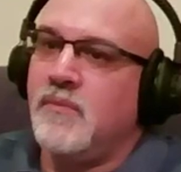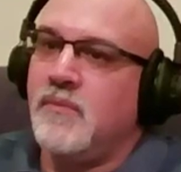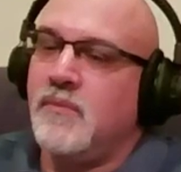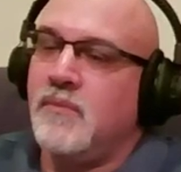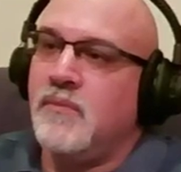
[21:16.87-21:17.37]

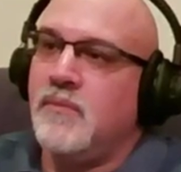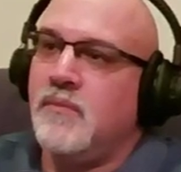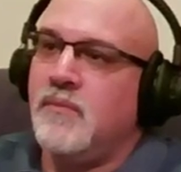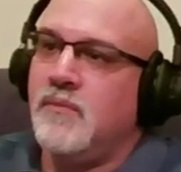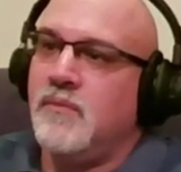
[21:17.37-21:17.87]

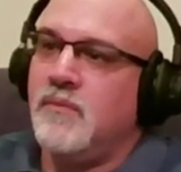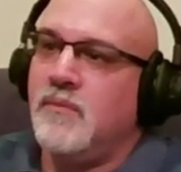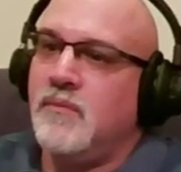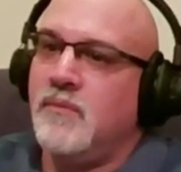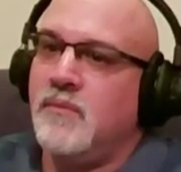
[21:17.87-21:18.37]

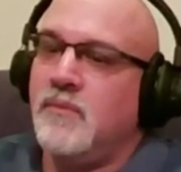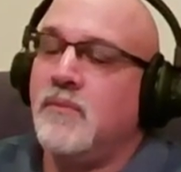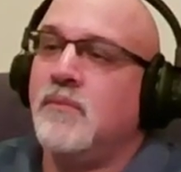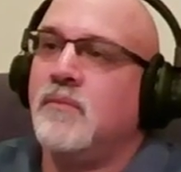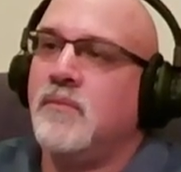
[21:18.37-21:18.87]

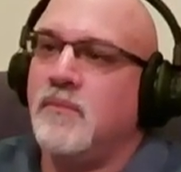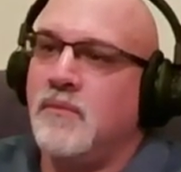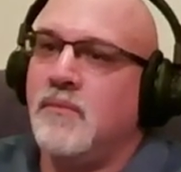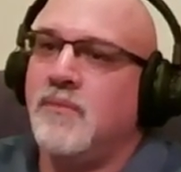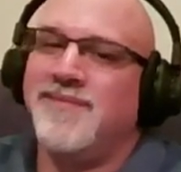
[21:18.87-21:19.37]

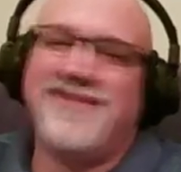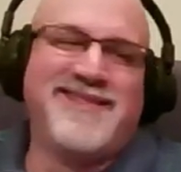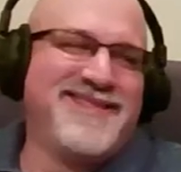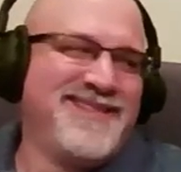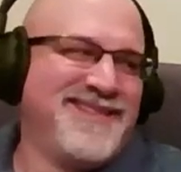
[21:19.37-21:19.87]

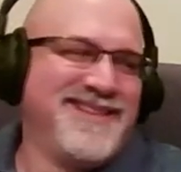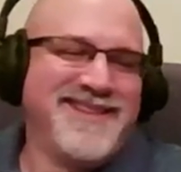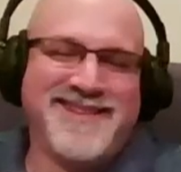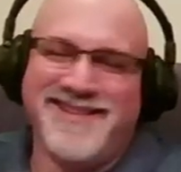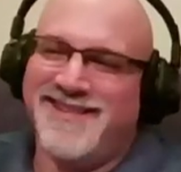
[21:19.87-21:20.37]

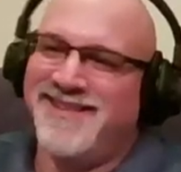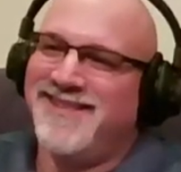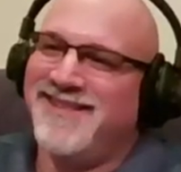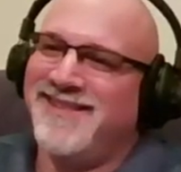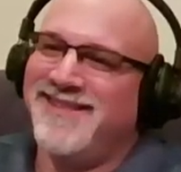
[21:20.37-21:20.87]
No words are spoken by the person on screen.